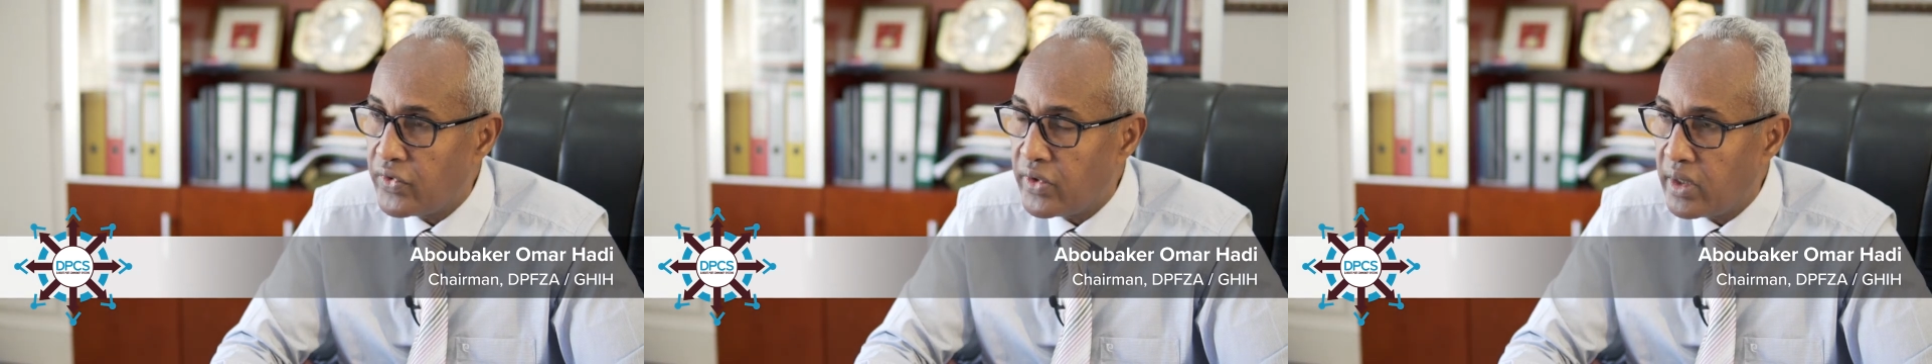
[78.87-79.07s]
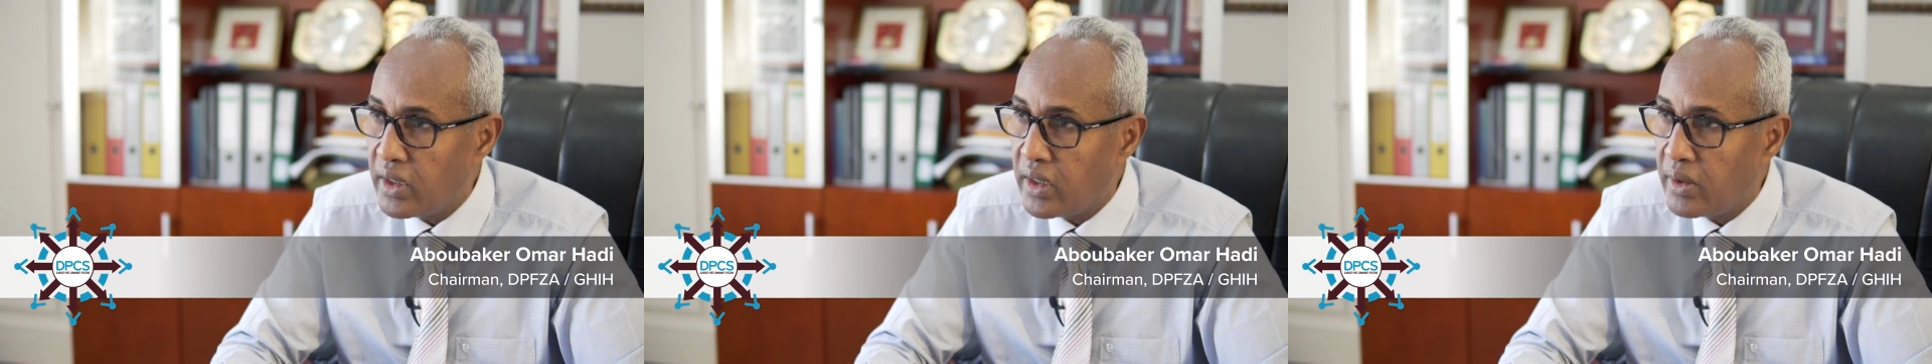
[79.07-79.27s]

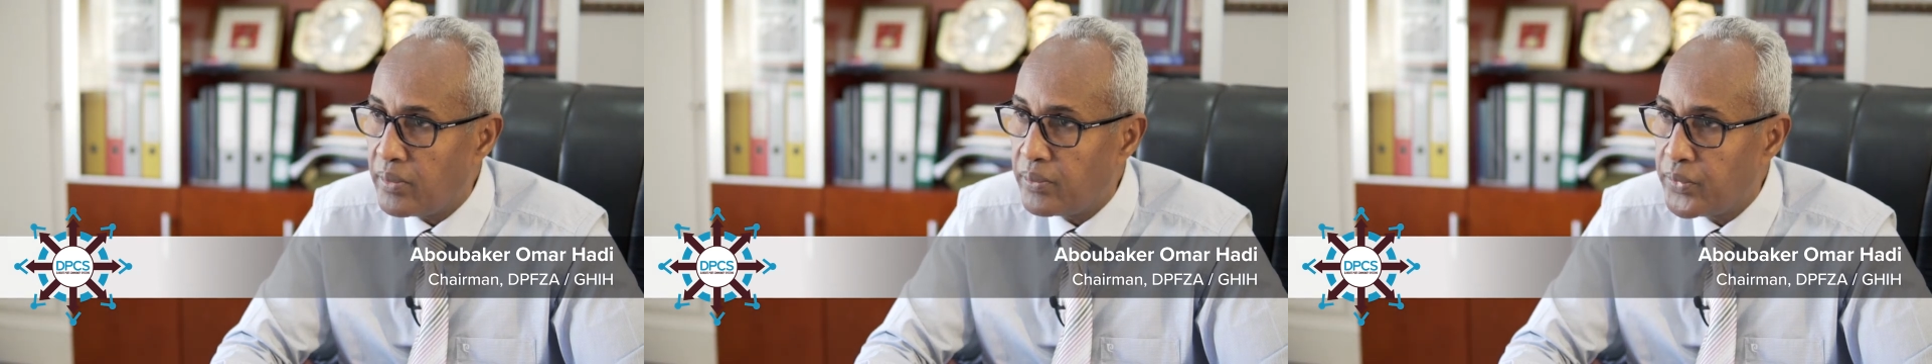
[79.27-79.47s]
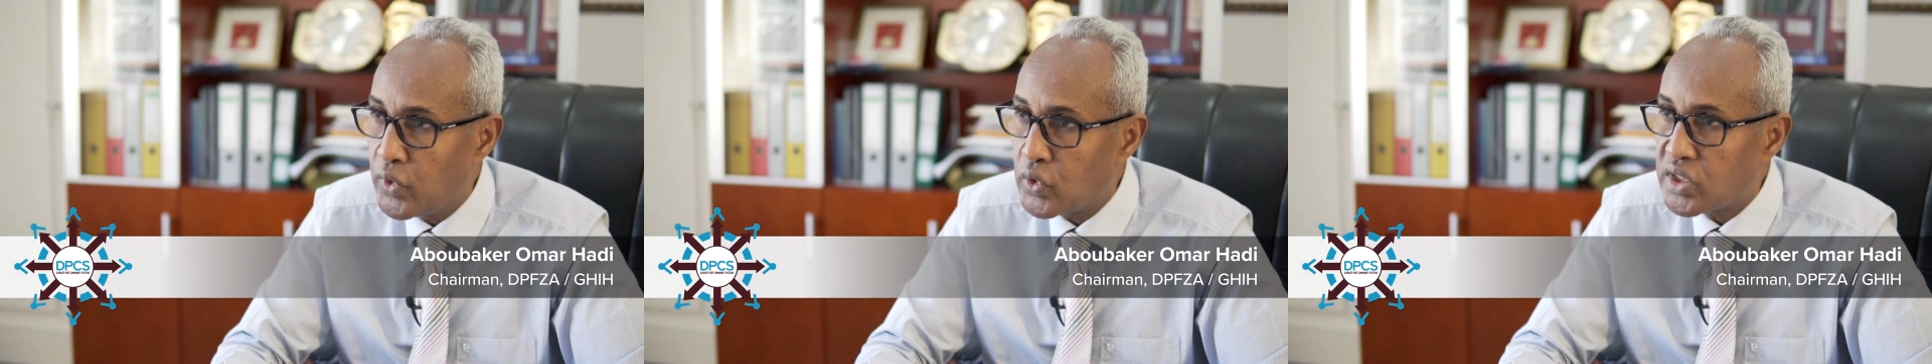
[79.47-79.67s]
uh,
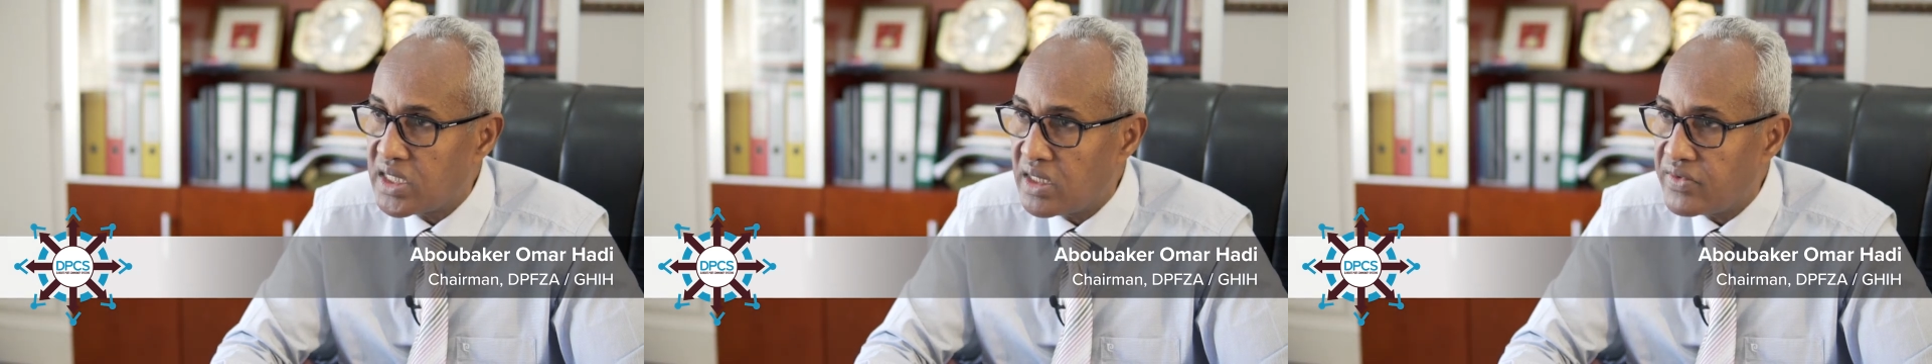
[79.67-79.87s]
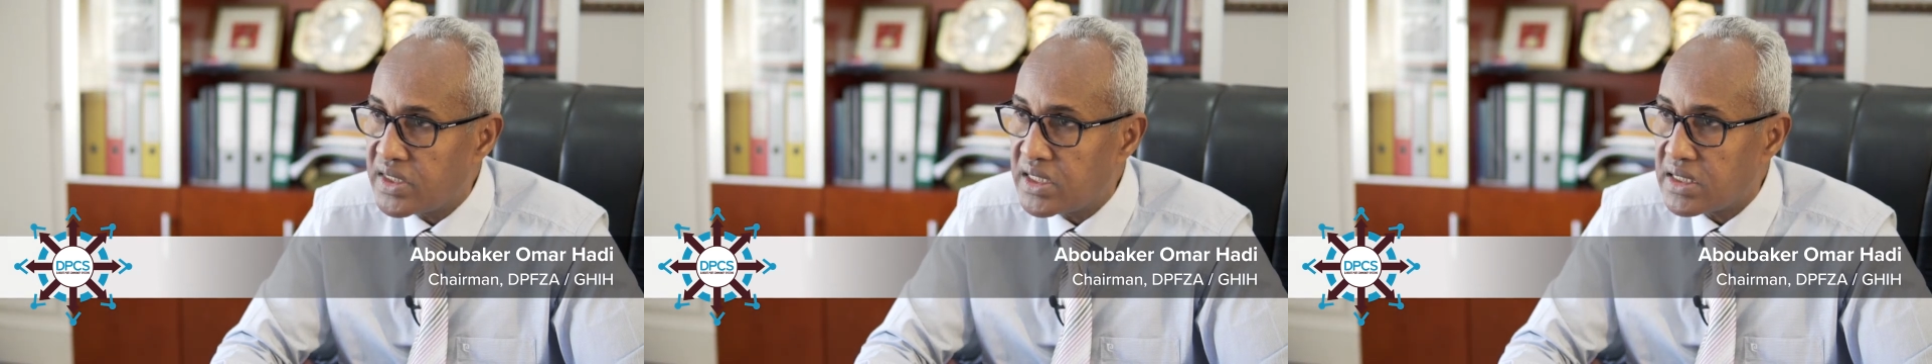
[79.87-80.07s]
port
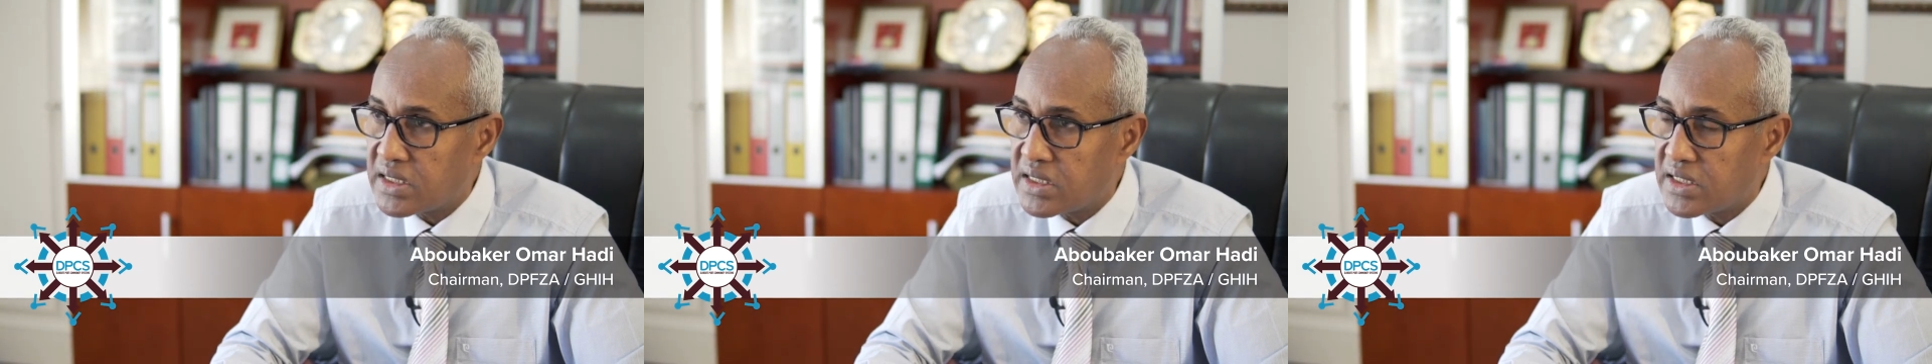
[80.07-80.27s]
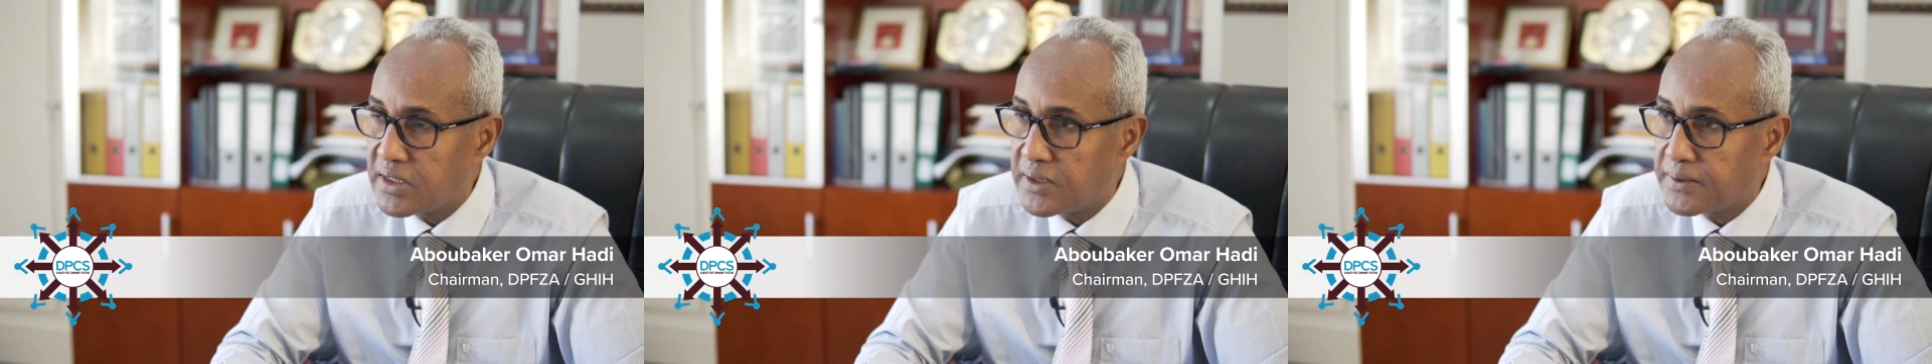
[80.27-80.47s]

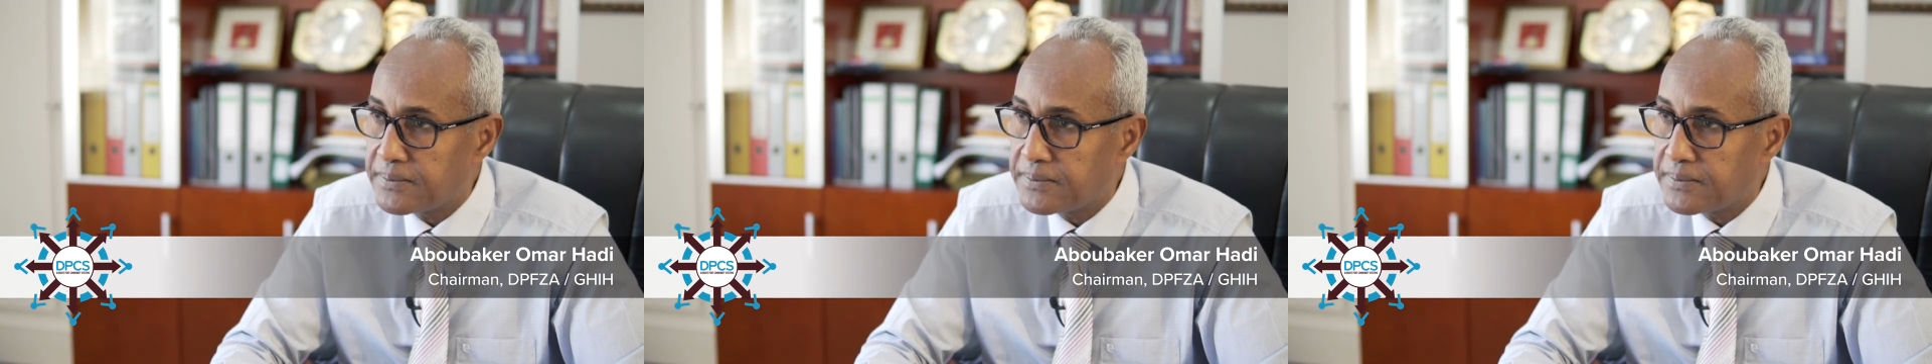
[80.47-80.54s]
services.